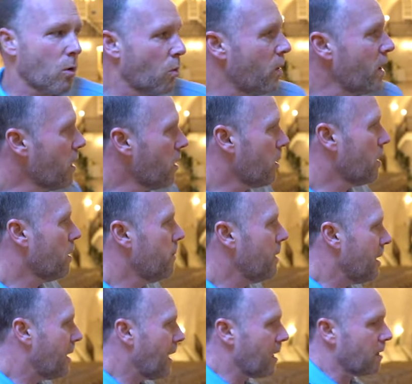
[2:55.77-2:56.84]
We are gonna
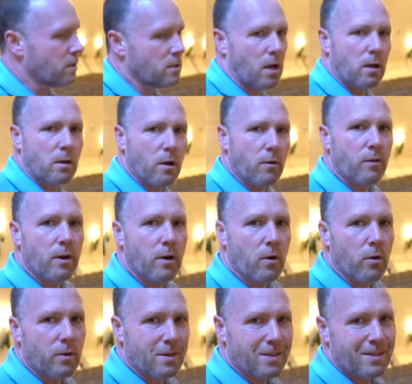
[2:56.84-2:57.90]
be kind of tucked over
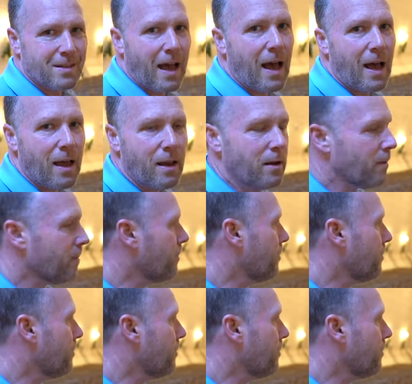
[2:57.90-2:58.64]
here on the side